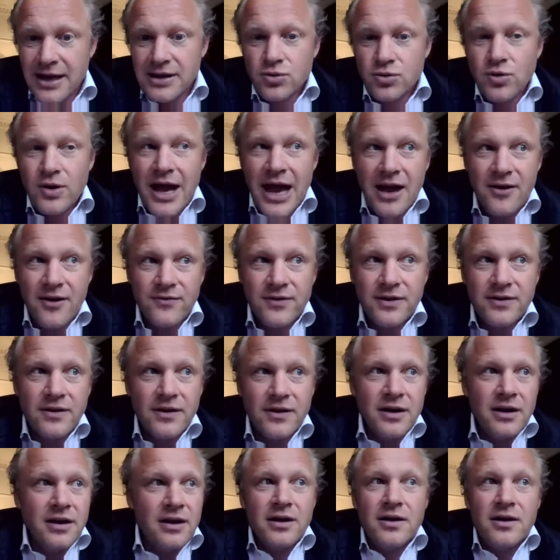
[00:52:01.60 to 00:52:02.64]
To have a
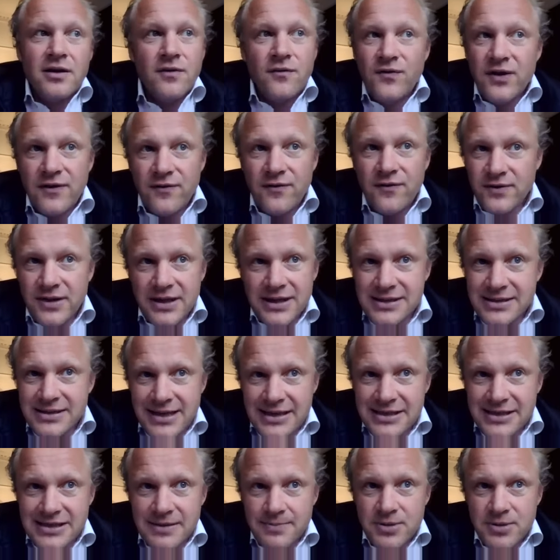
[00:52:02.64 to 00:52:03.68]

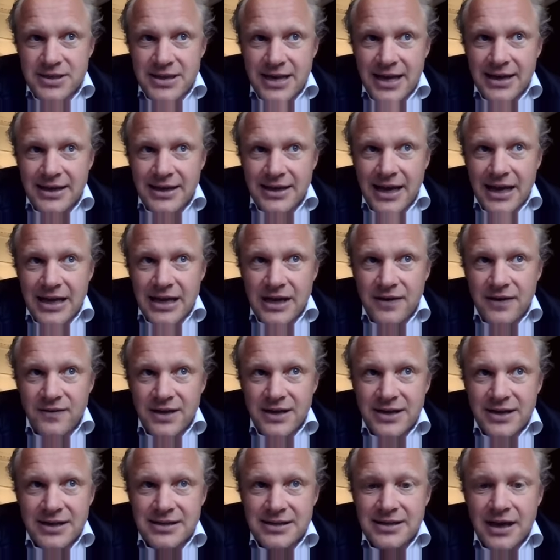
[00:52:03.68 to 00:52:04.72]
50-60%
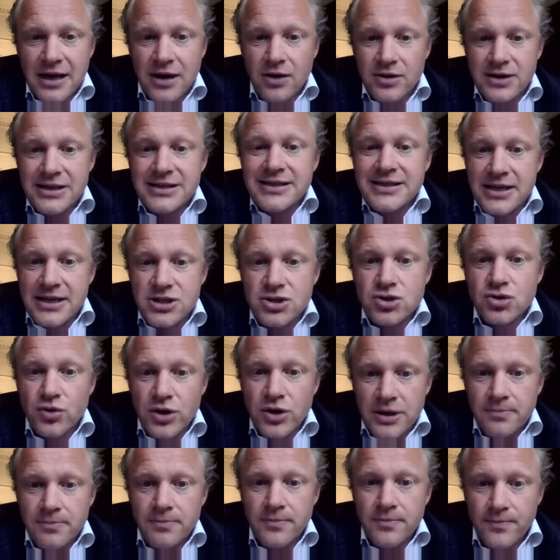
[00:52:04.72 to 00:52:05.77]
NAV discount is
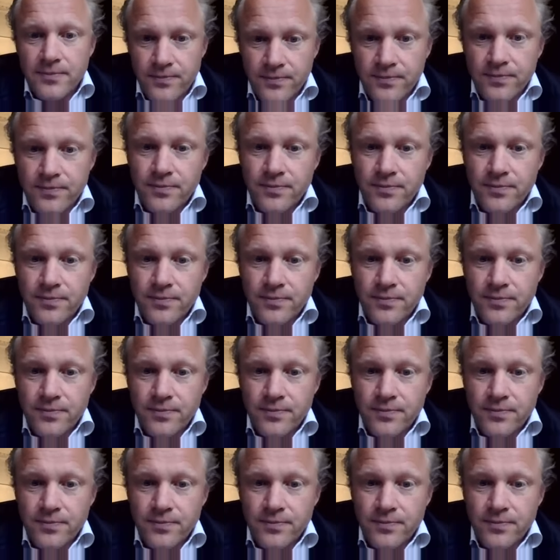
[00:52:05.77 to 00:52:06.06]
extreme.